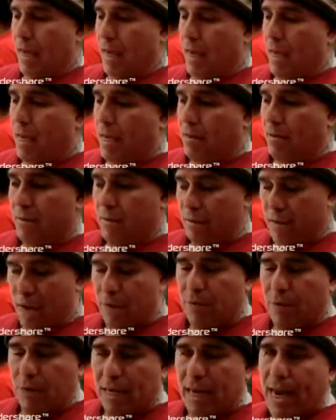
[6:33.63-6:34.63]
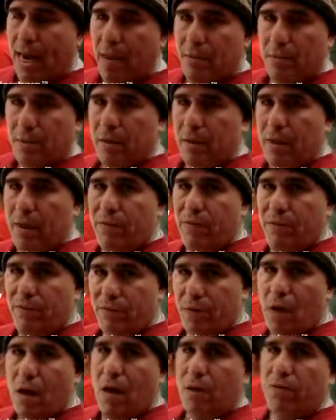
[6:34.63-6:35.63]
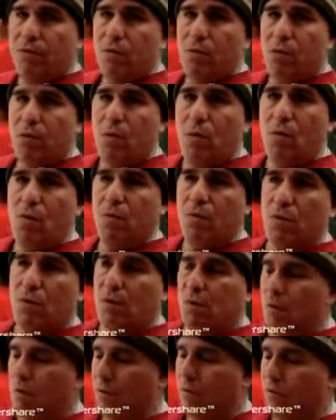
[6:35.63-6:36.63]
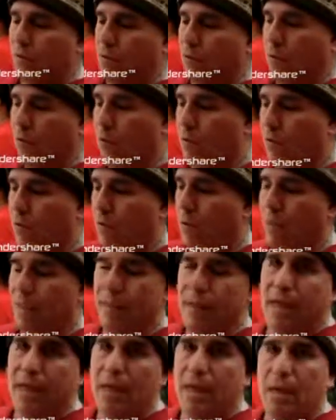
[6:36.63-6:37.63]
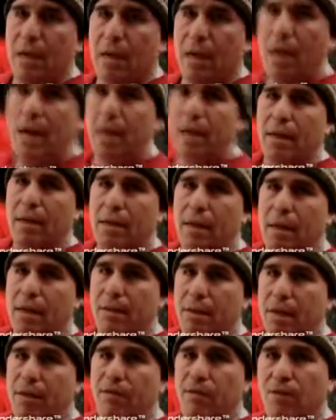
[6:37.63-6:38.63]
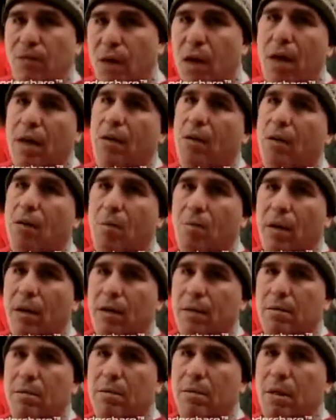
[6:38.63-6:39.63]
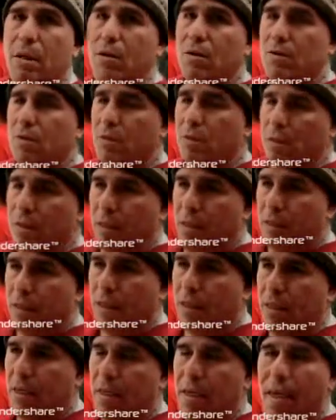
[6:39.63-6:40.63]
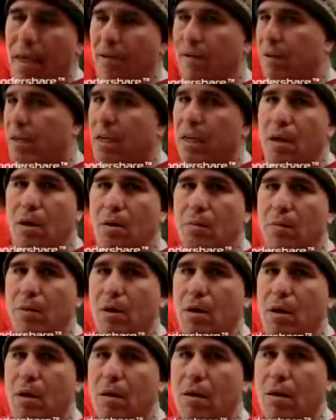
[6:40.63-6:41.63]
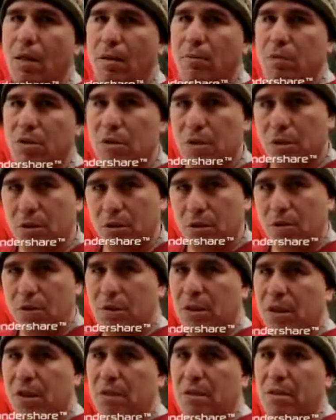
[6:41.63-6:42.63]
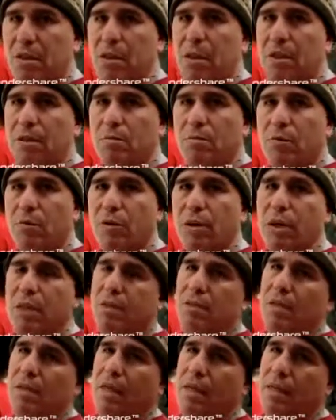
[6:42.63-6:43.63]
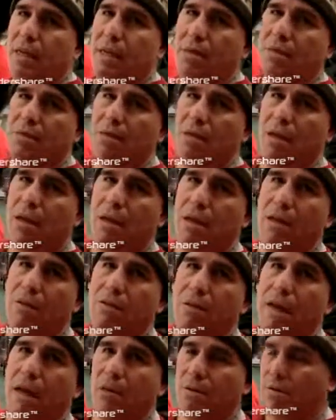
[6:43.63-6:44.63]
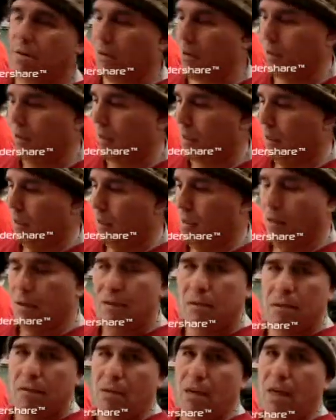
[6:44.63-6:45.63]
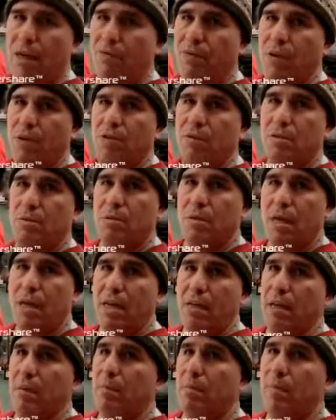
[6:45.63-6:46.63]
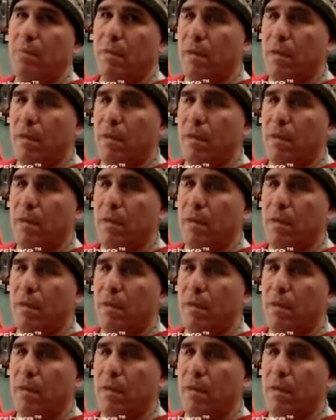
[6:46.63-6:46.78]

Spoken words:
And that really happened. They fought for over a day and a night, and they fought all by themselves, and they didn't have any help at all. And it was just those 16 Marines against 1,000 NVA troops, and they